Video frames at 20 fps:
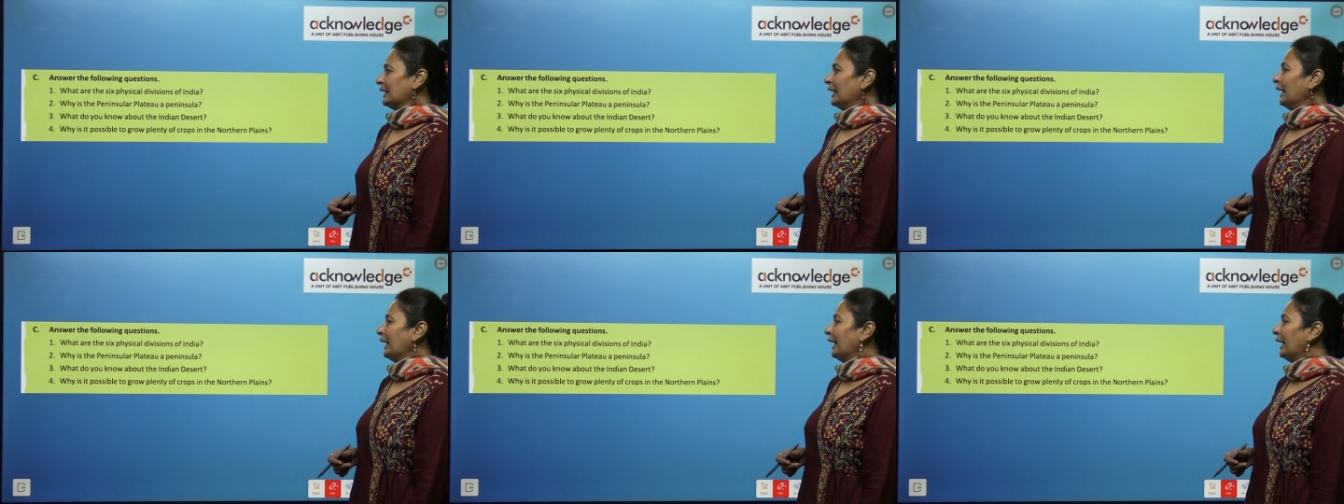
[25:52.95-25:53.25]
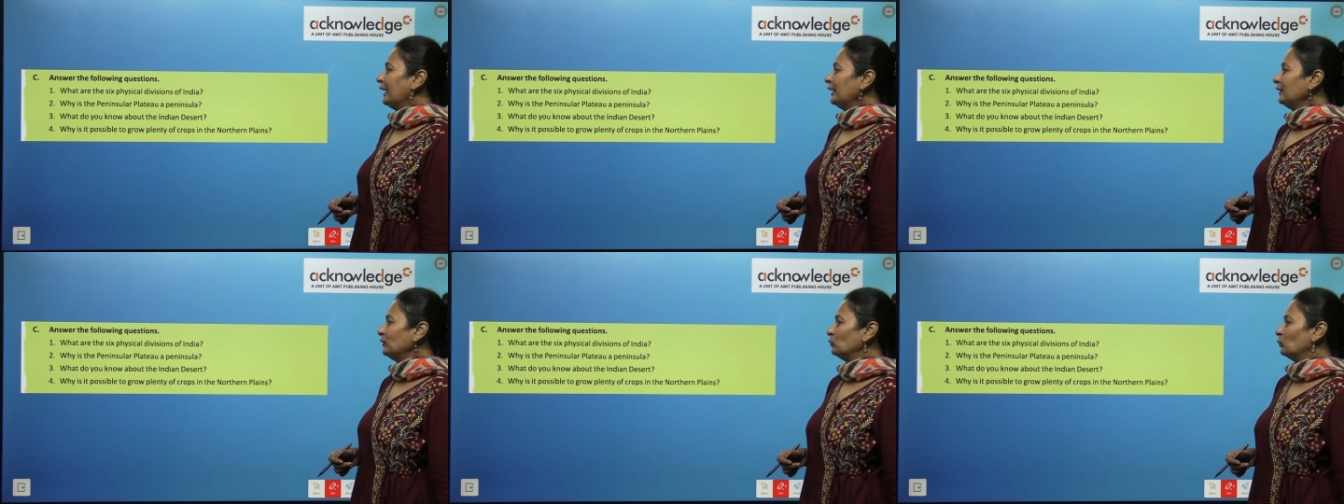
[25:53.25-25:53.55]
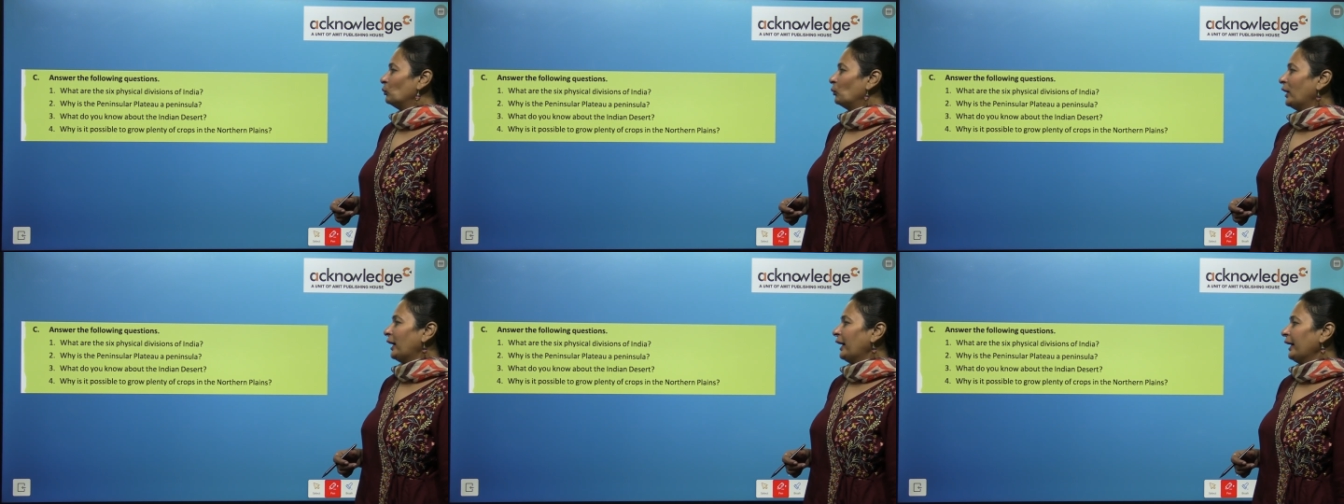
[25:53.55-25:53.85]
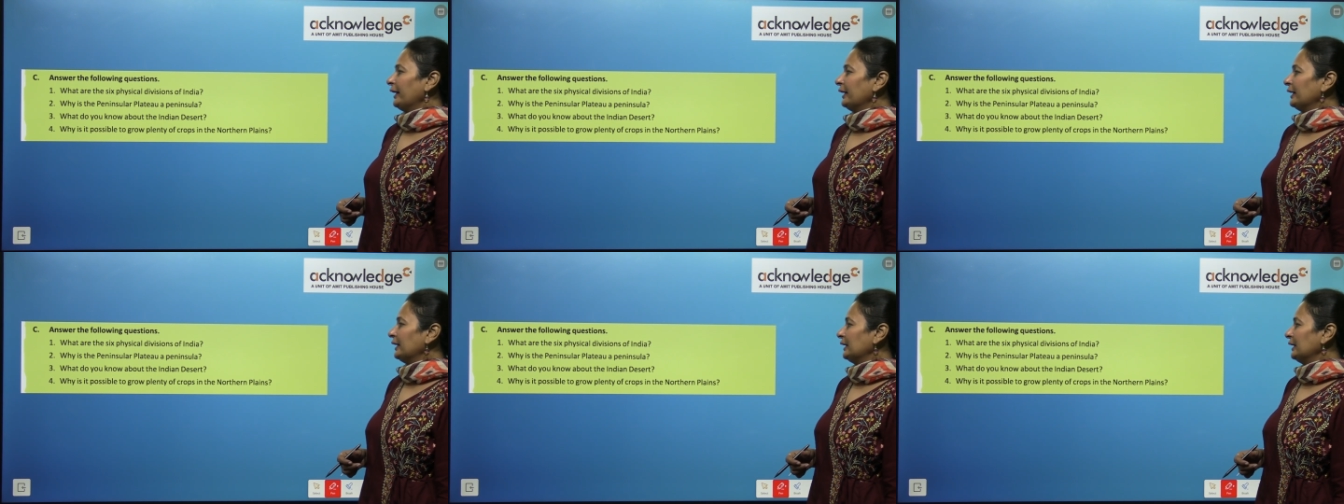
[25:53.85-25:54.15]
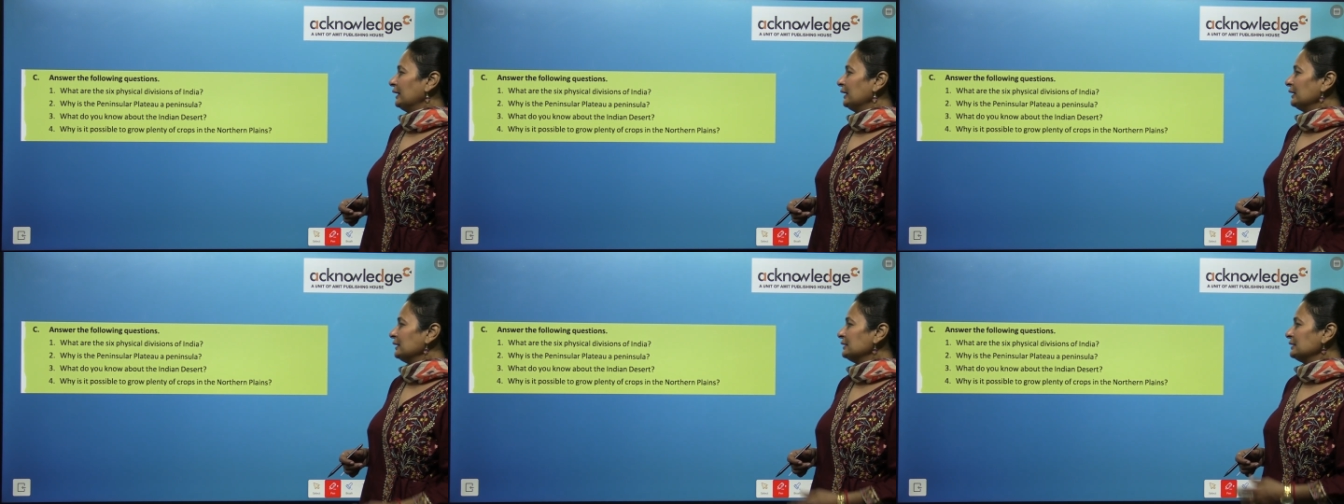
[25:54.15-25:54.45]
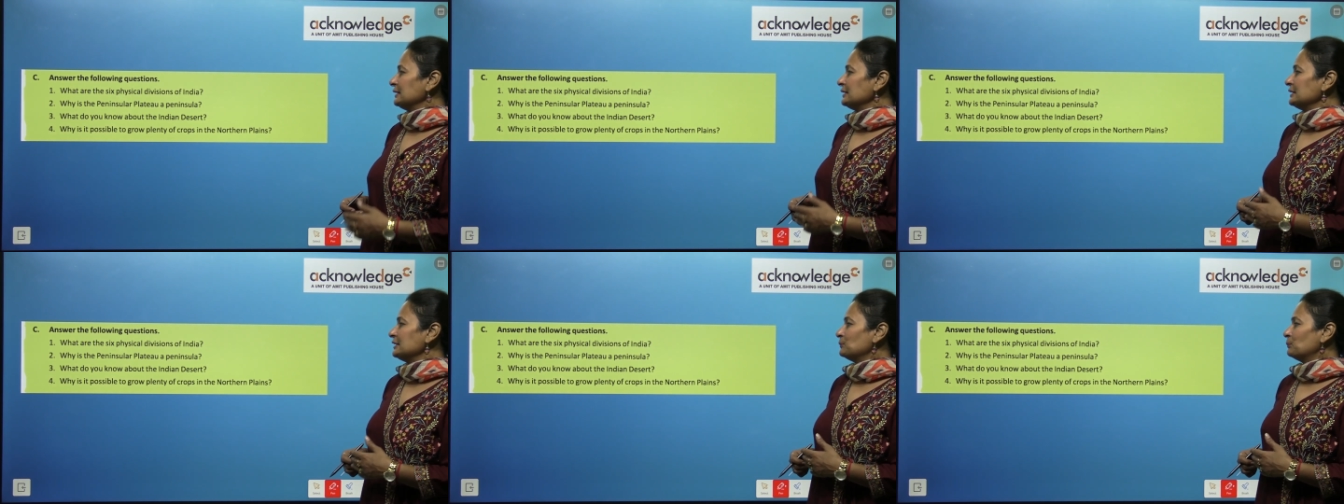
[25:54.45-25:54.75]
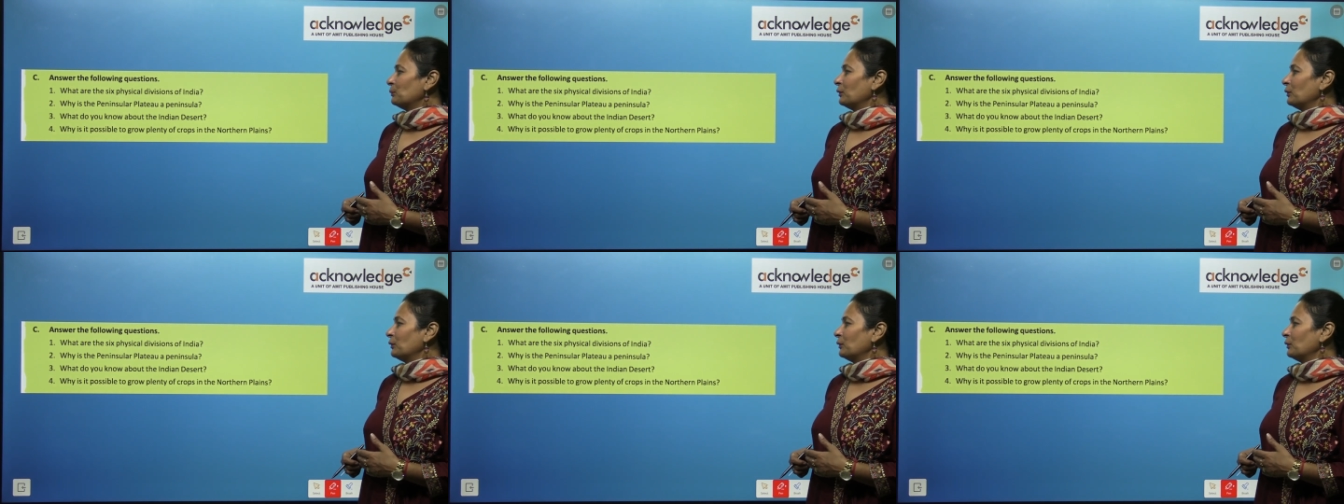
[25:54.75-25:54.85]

and why it is